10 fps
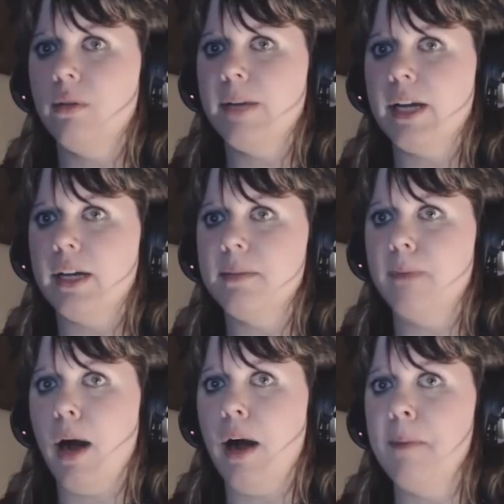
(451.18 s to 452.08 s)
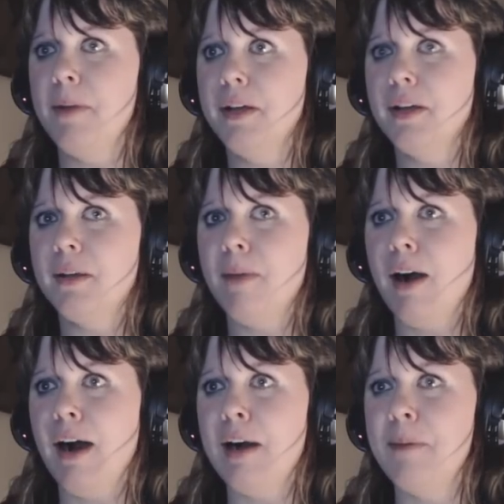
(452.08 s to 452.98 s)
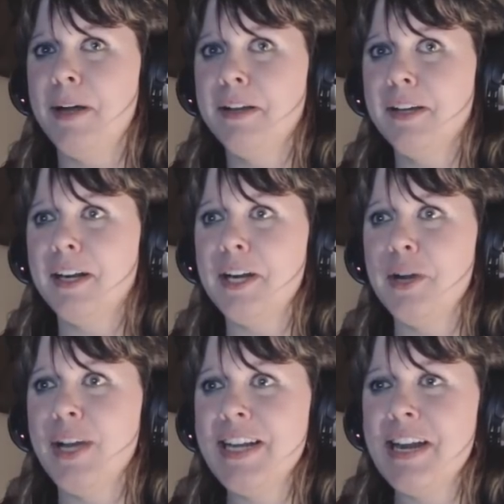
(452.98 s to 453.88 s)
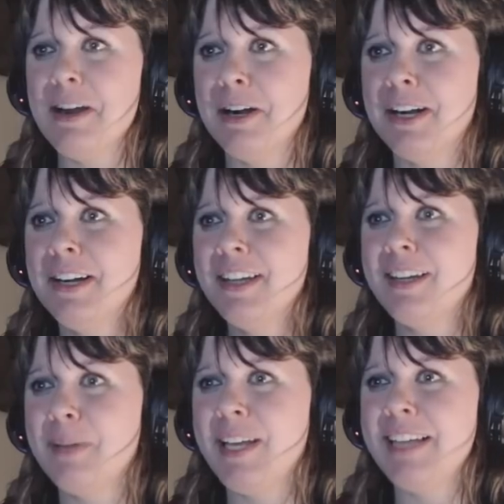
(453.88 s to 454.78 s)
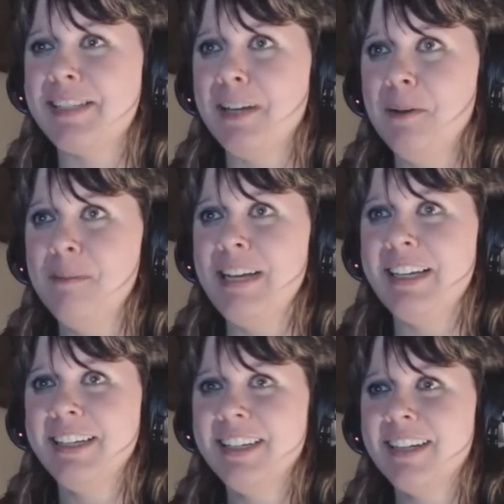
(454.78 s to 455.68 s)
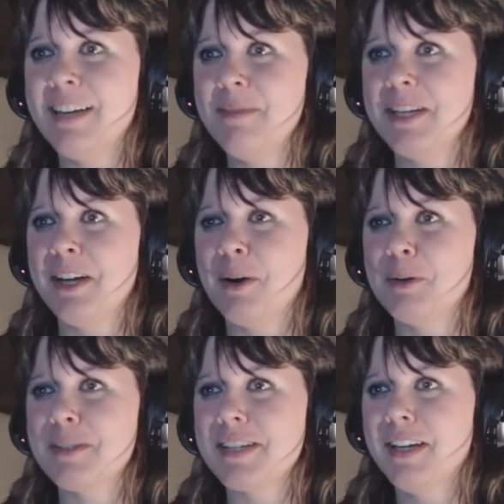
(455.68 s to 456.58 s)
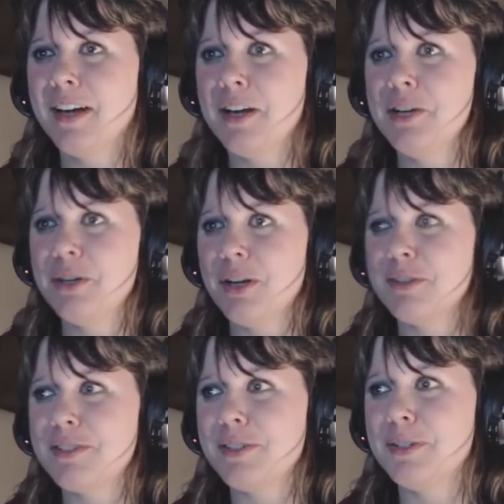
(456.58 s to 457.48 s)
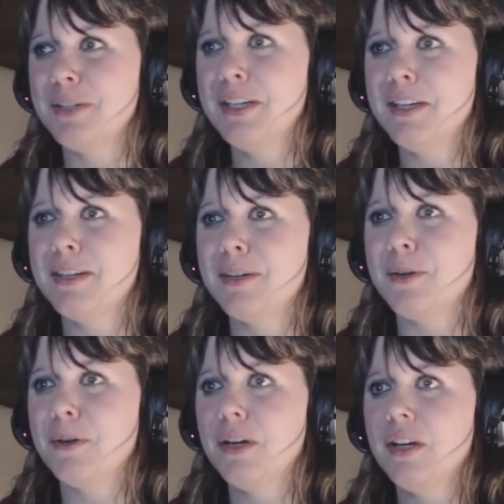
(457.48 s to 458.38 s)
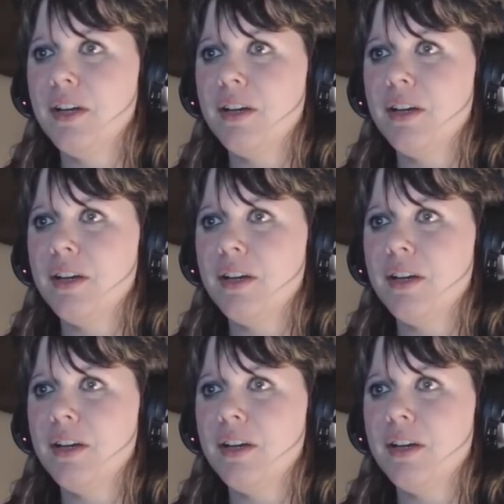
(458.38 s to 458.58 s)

Oh my god. Mom? Mom? Are you in here? Please help me. I'm a ghost. Are you a ghost too? Oh.